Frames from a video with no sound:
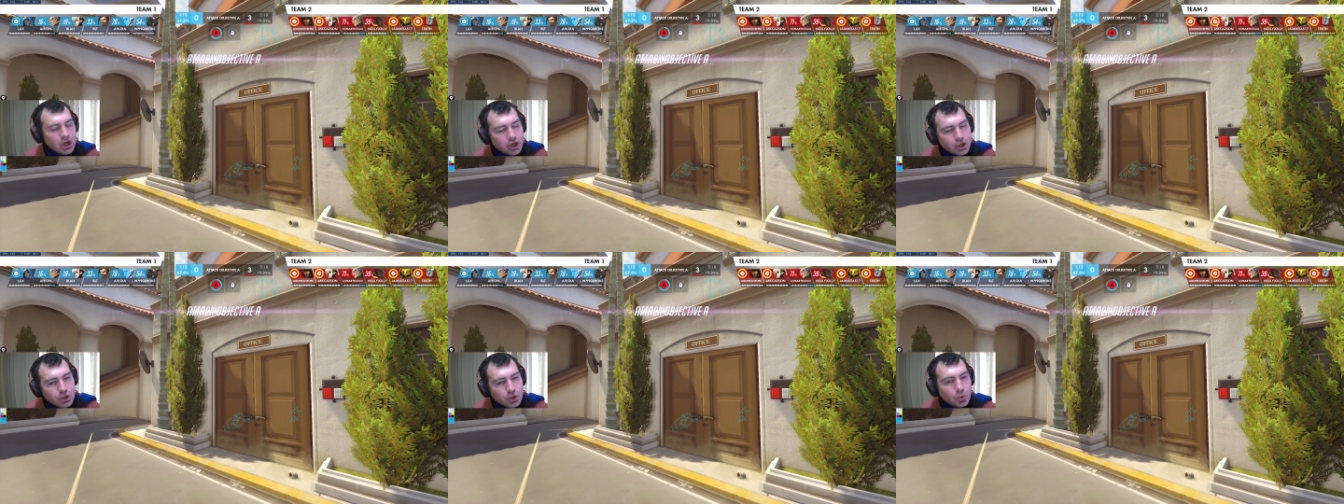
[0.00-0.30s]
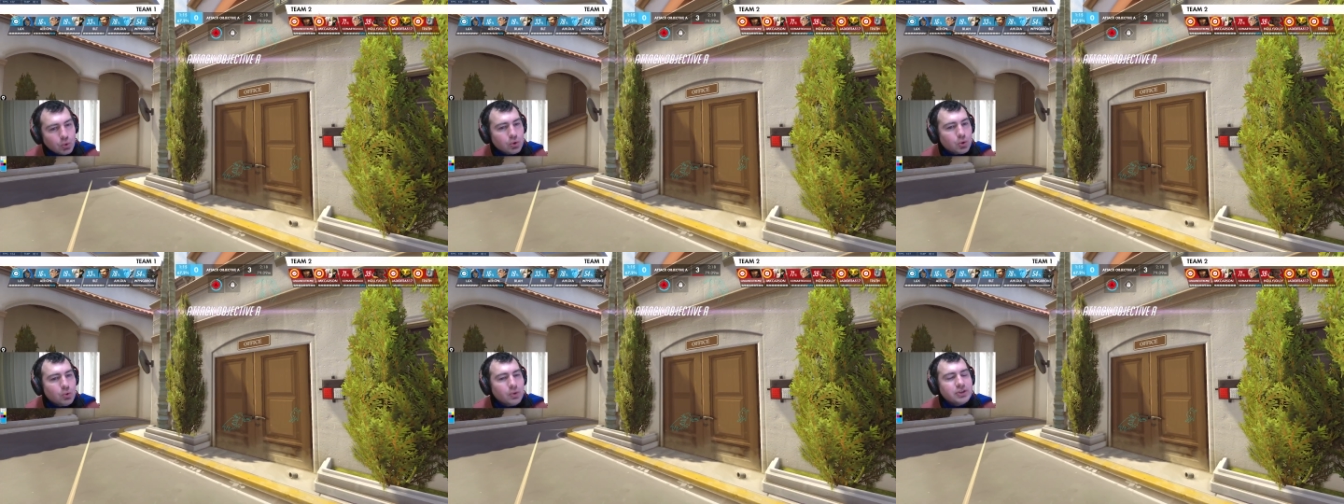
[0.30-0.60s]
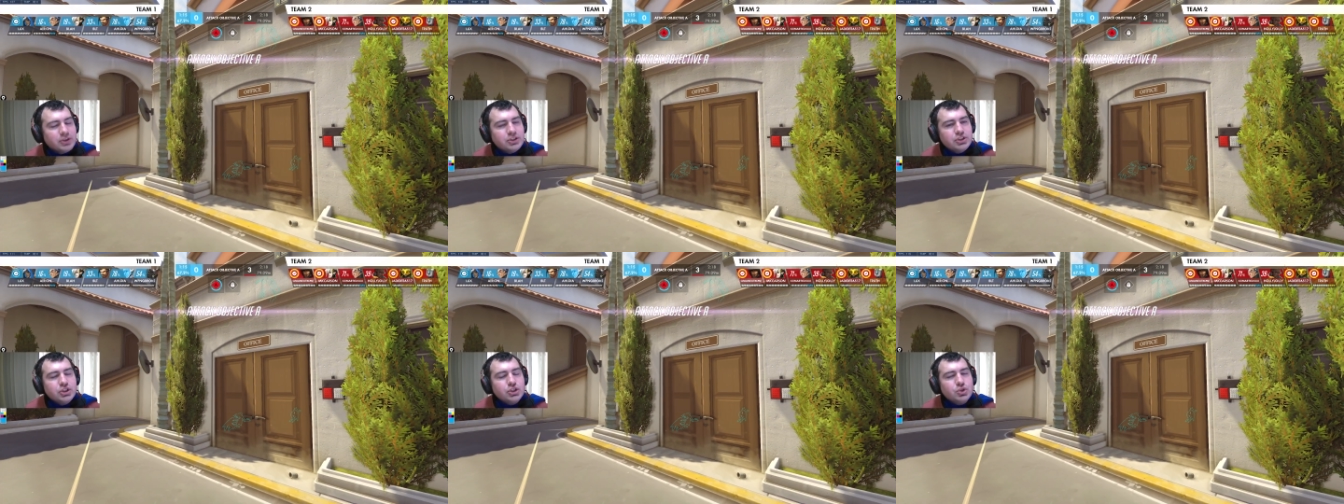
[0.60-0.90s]
You're
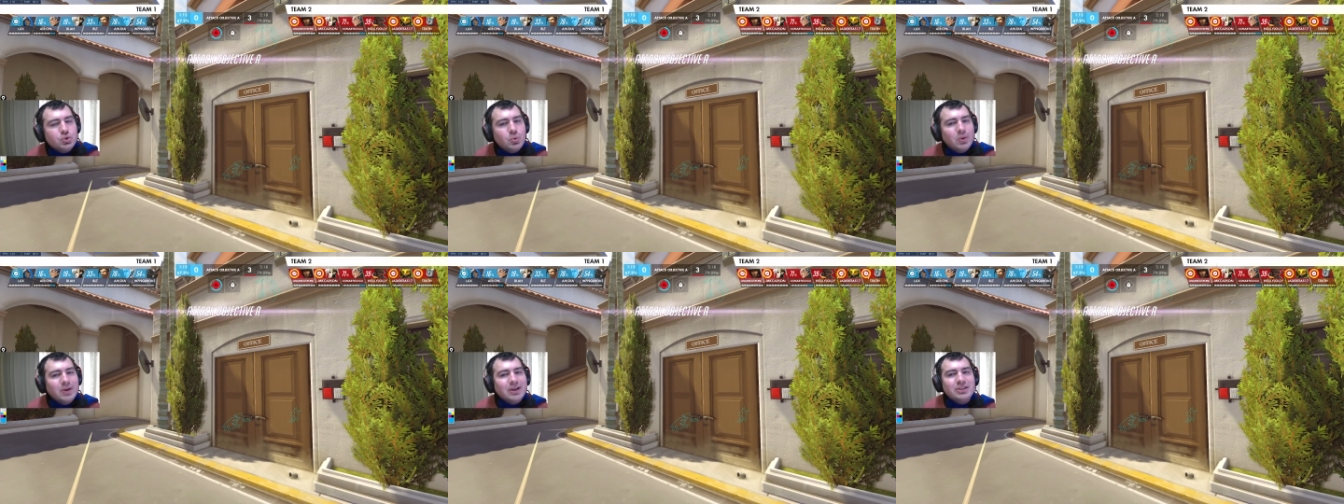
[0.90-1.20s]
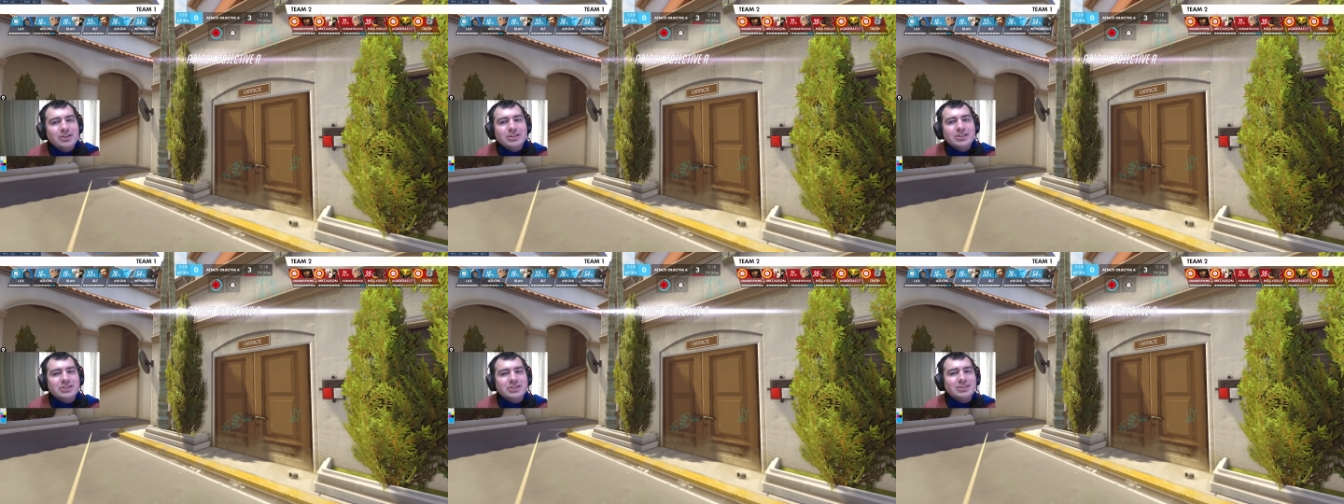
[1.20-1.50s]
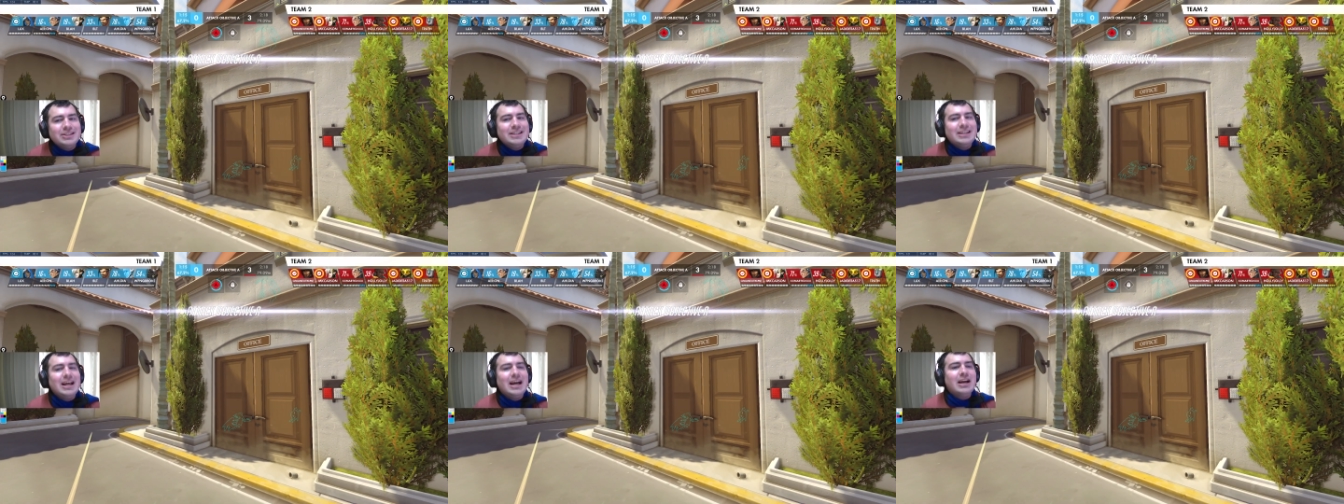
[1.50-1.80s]
going to just quickly
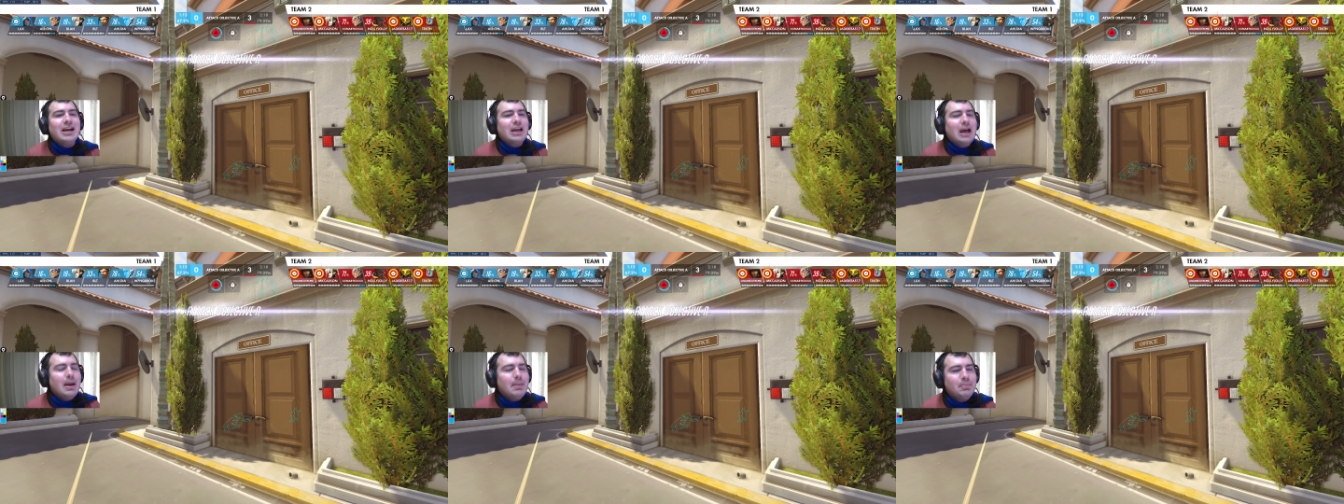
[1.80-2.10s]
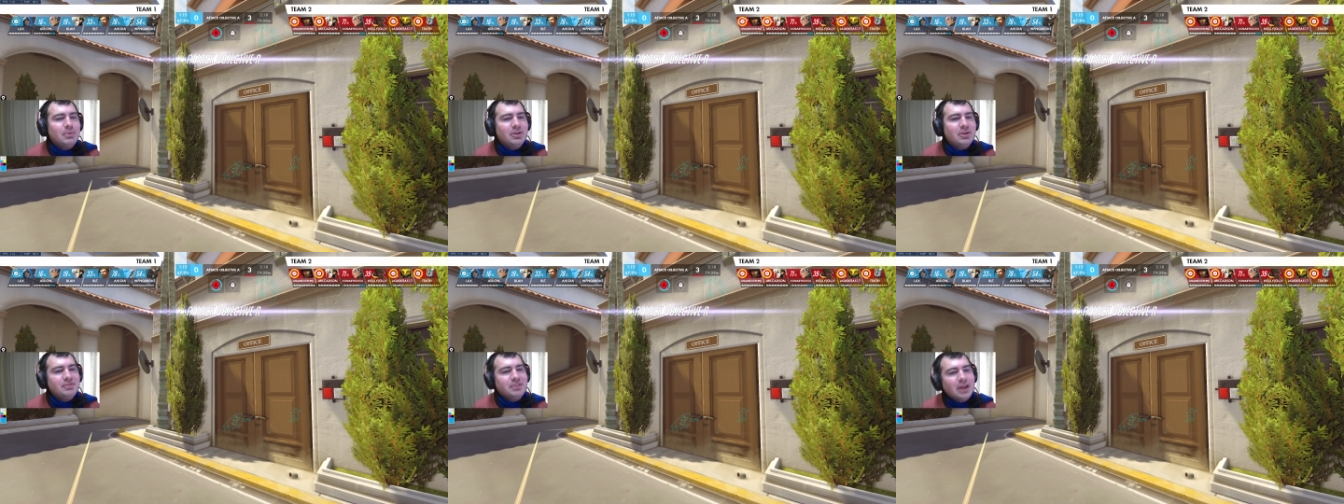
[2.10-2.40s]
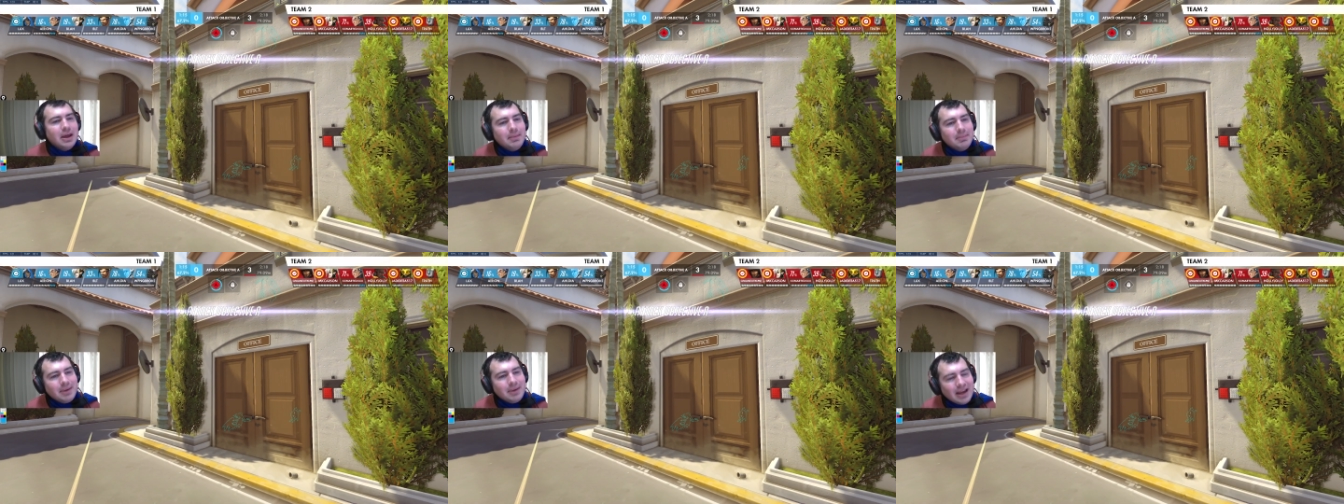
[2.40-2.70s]
delete a couple of
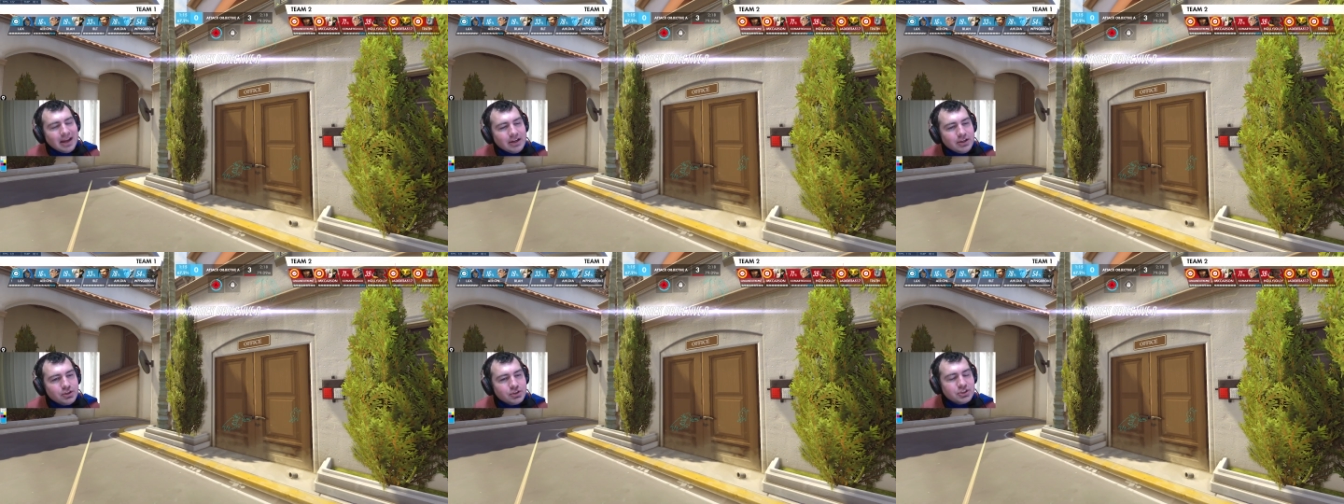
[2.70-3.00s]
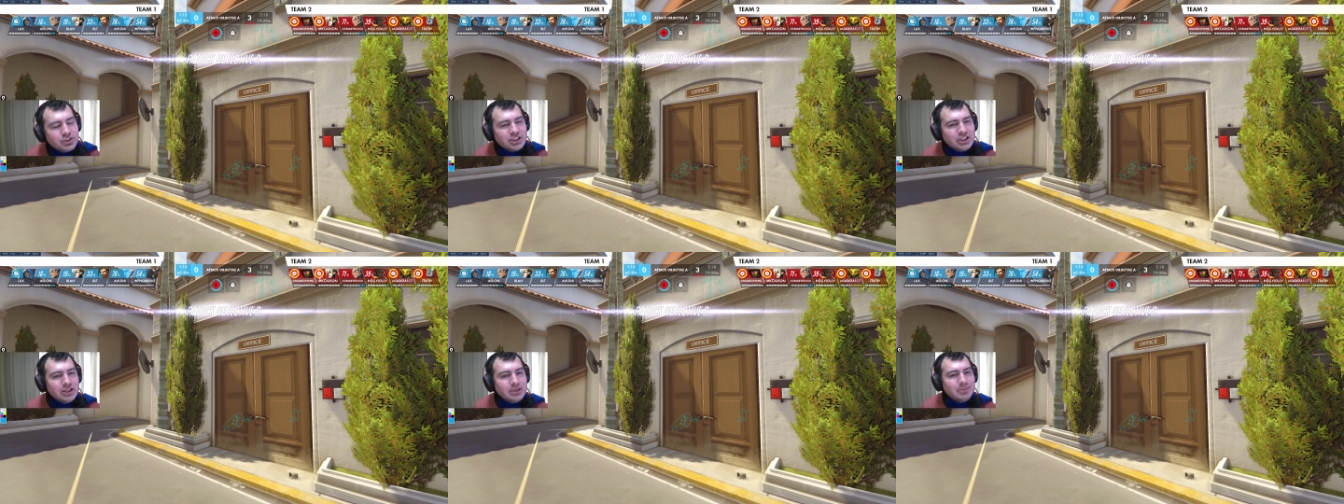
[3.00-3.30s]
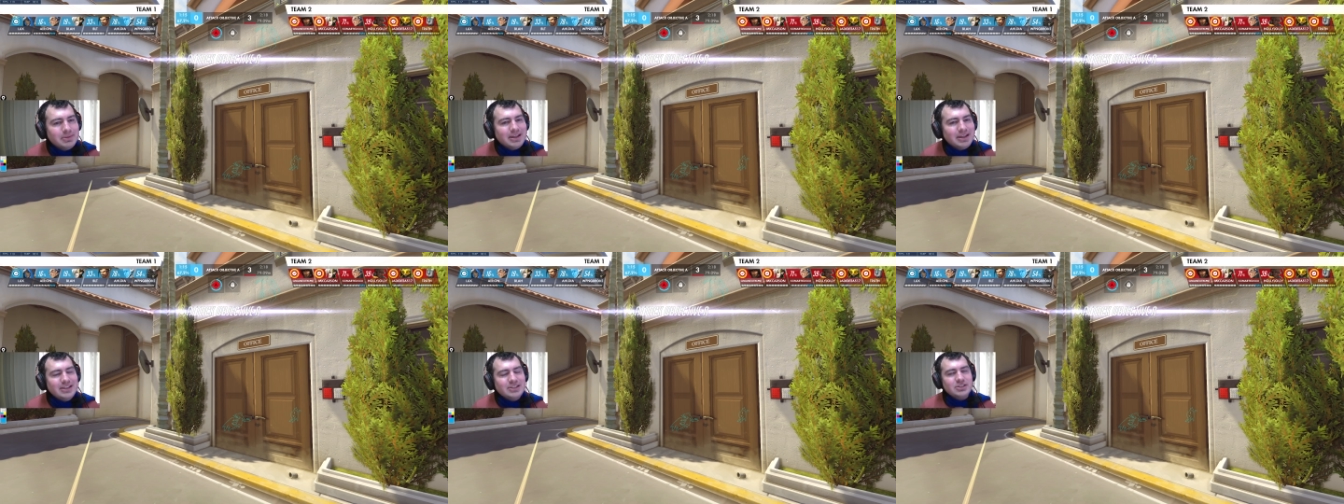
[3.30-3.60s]
them, and your
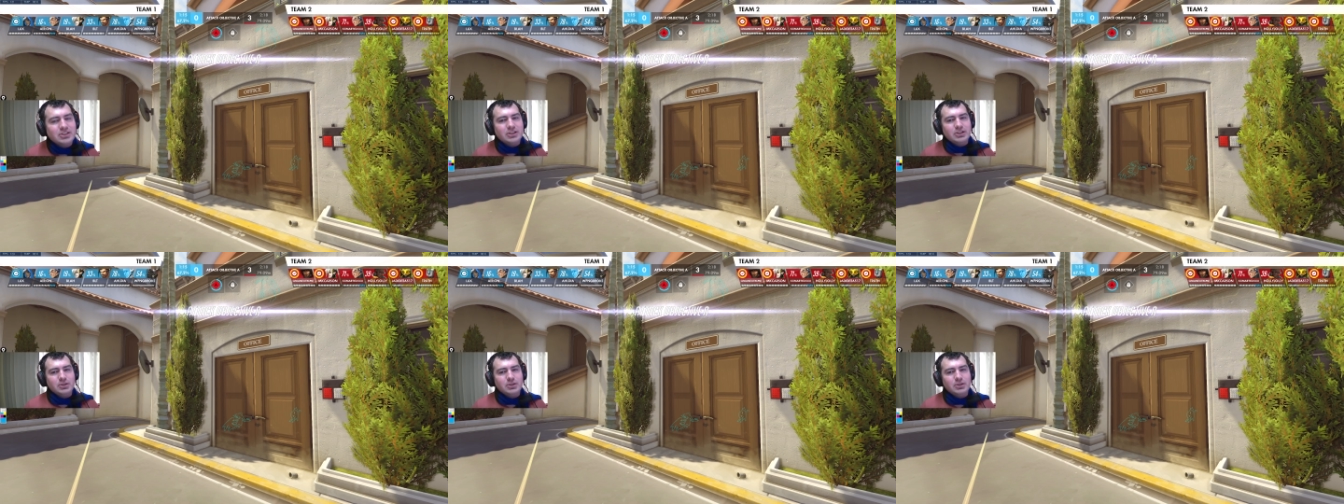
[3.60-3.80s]
team easily